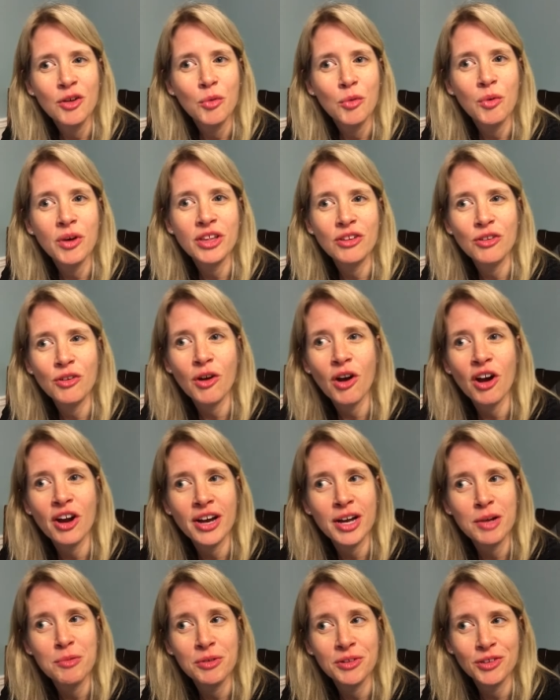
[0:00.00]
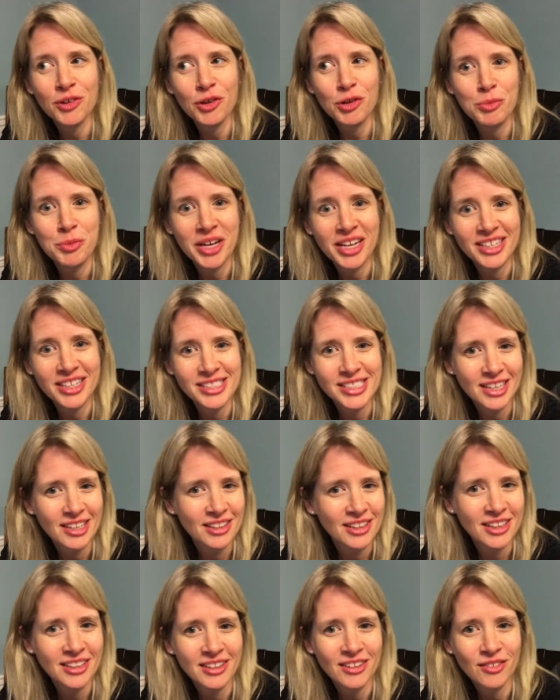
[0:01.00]
when you are able to go to bed at
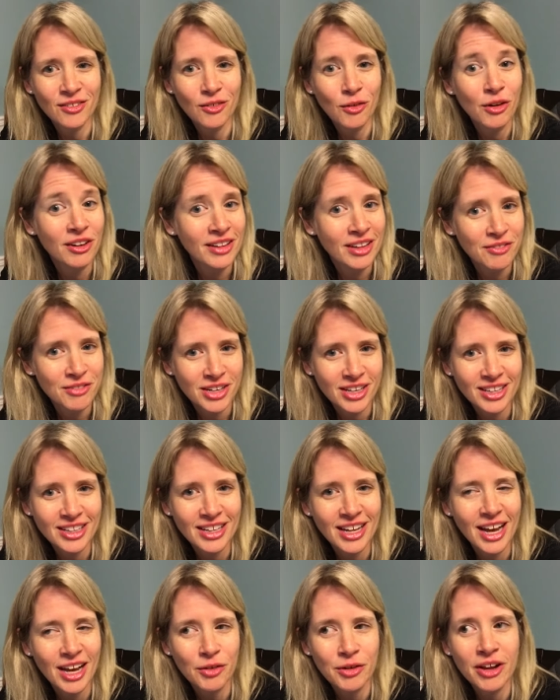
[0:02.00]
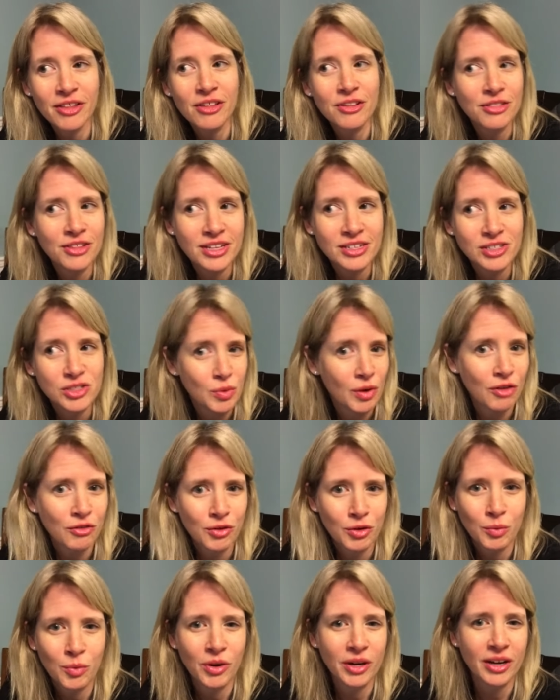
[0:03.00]
10 or 11 o'clock rather than 12
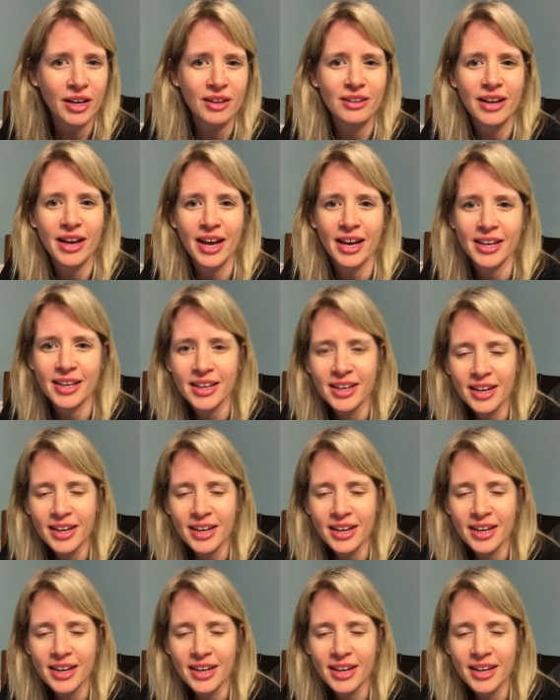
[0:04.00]
or 1 o'clock.